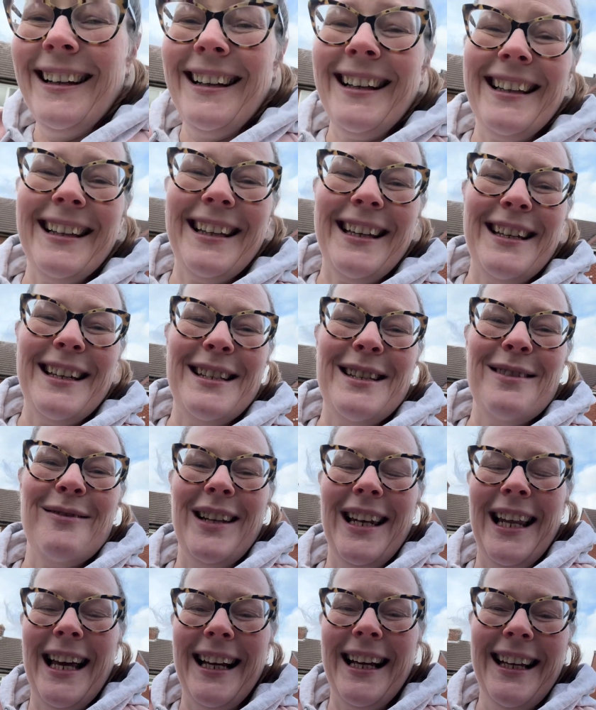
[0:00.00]
clinging to my
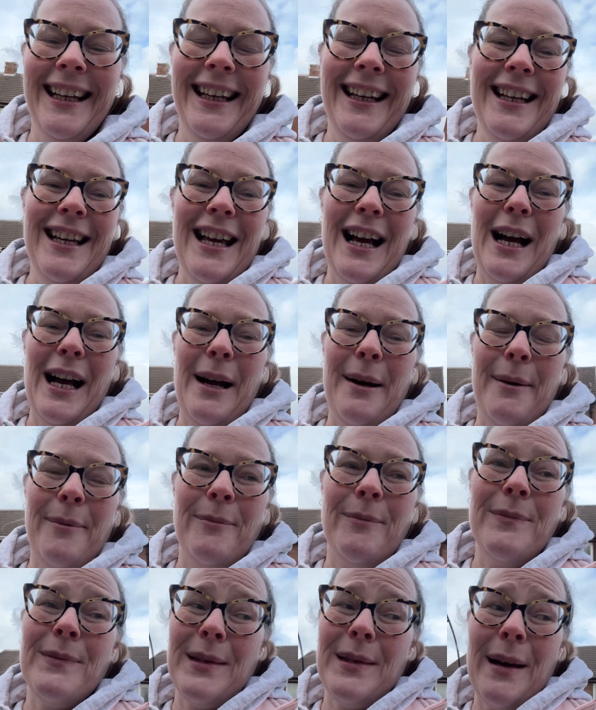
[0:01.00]
leg
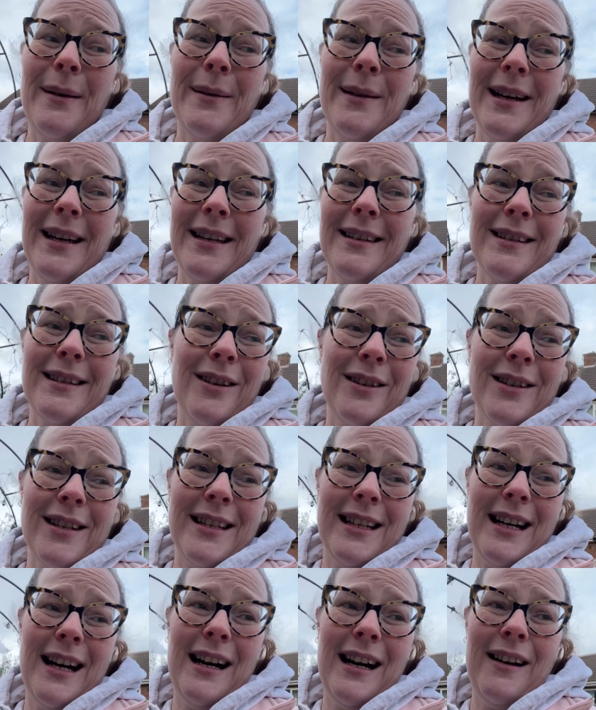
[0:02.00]
um, so it's got to
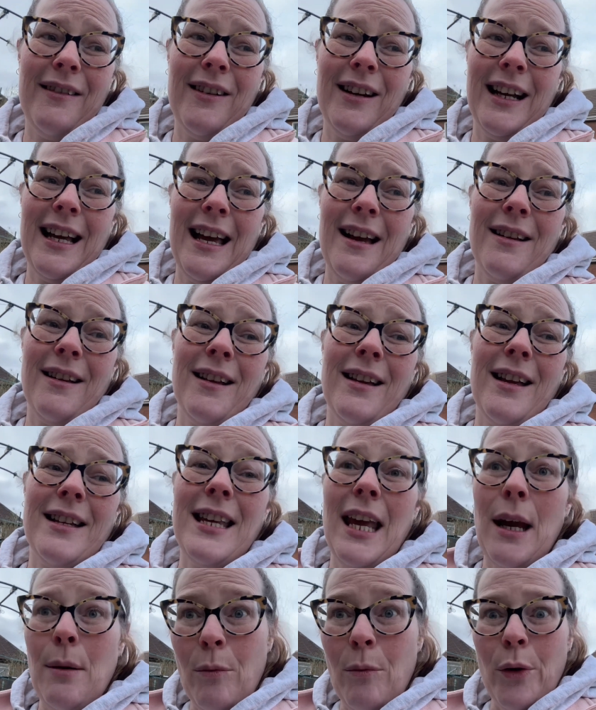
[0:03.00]
start. i am going to get a
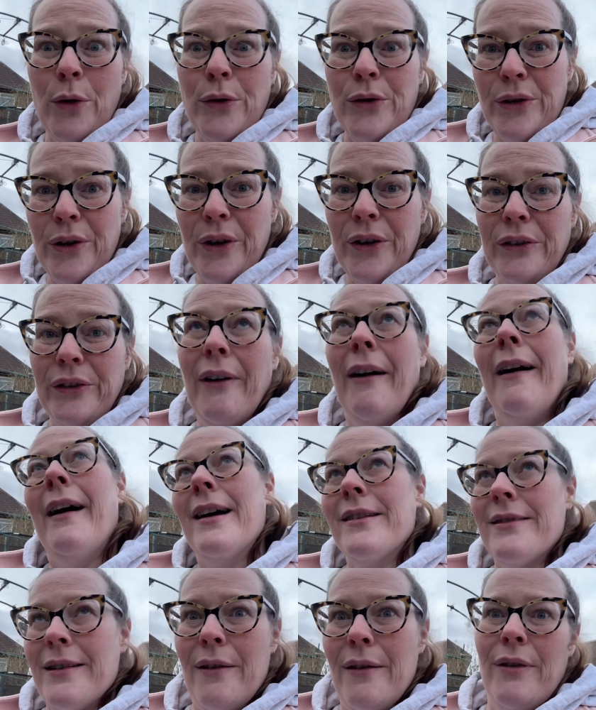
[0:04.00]
tip run done
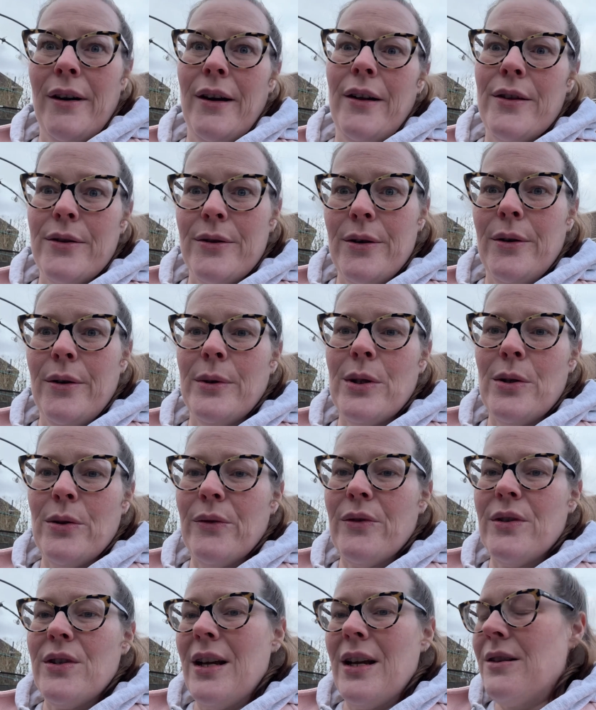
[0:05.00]
as ever. There's always
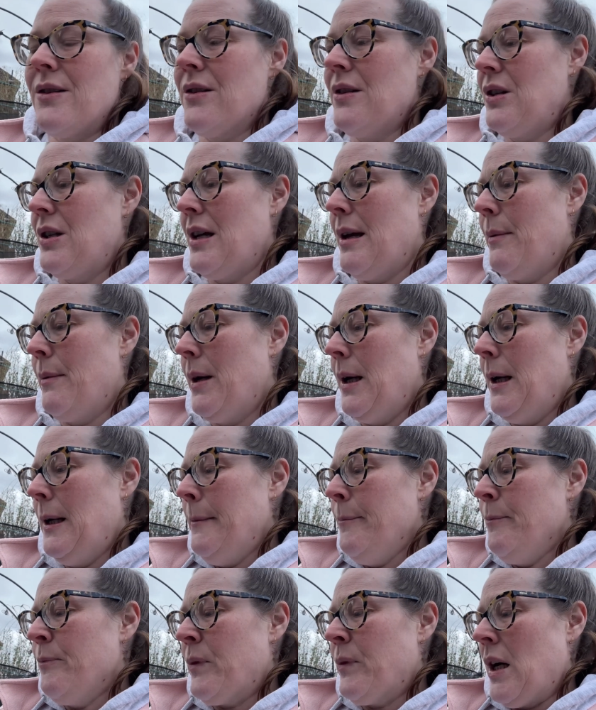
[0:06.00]
stuff to take to the tip.
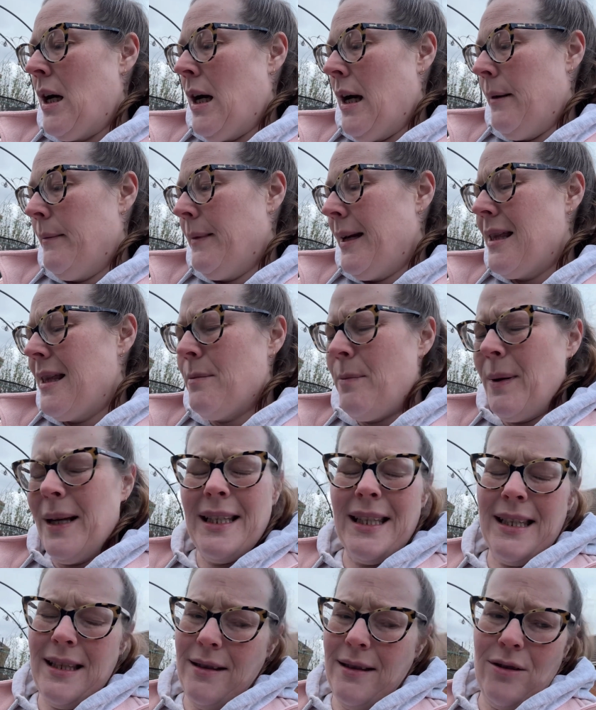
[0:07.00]
Um, get the
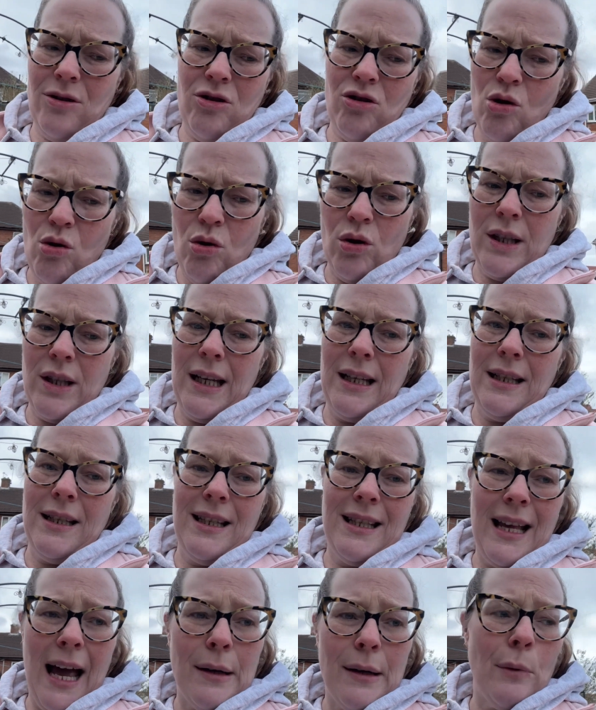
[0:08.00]
beds sorted,
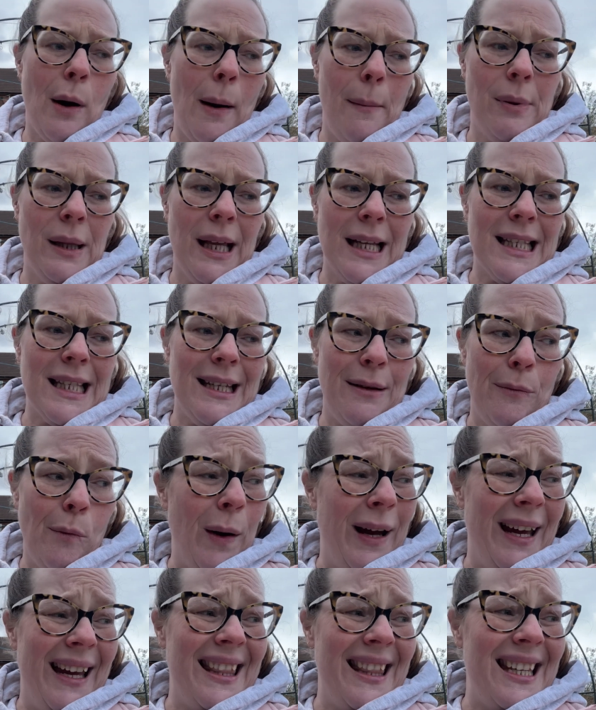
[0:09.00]
decide what I'm planting
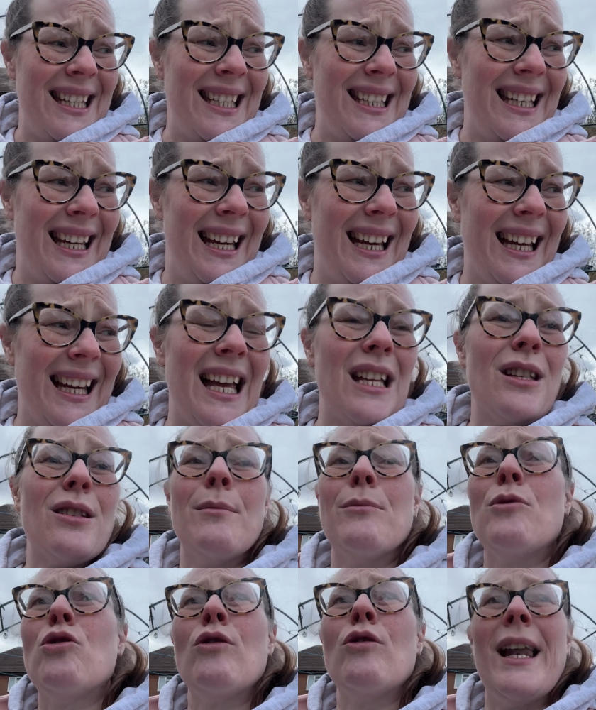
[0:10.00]
where this year, get
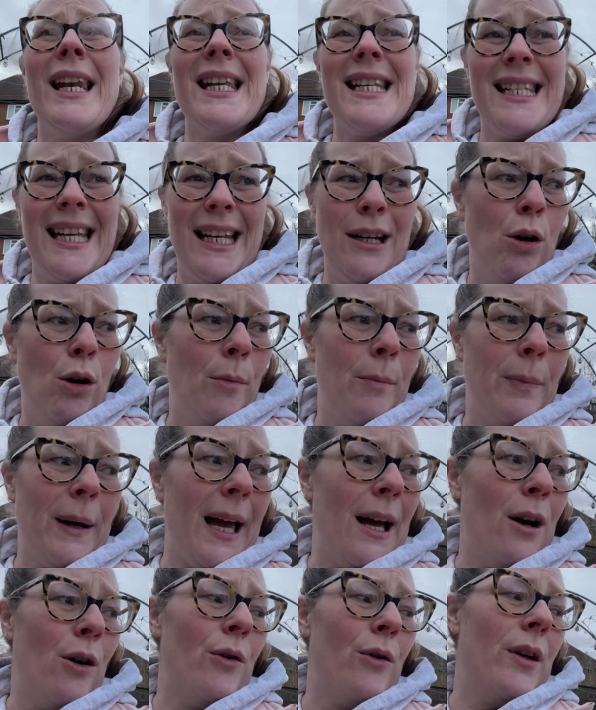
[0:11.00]
some trellising up,
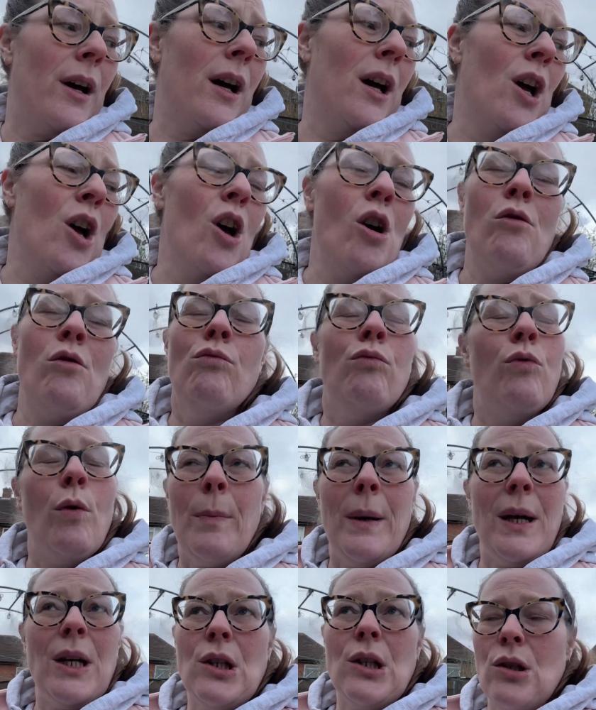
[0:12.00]
get all the
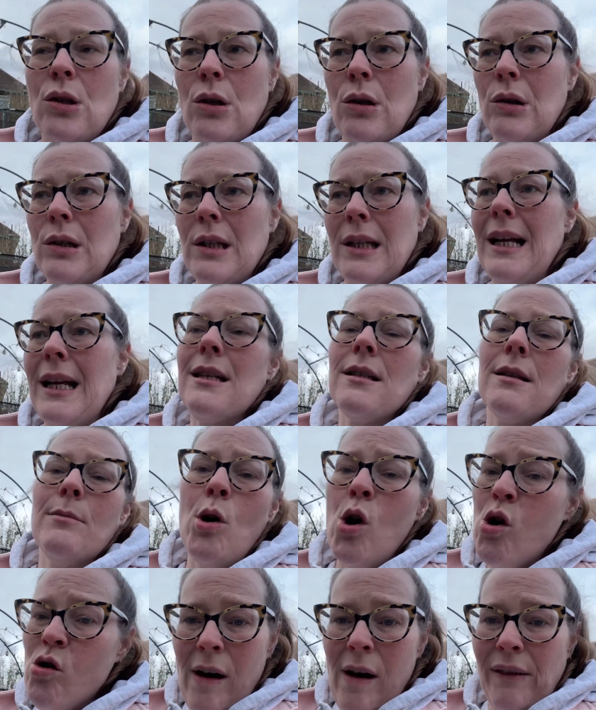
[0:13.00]
rubbish sorted, get some
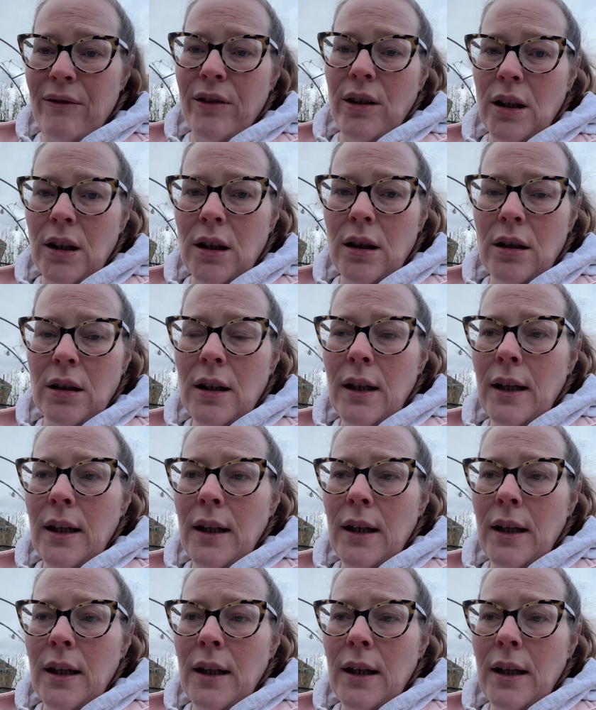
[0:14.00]
more gravel,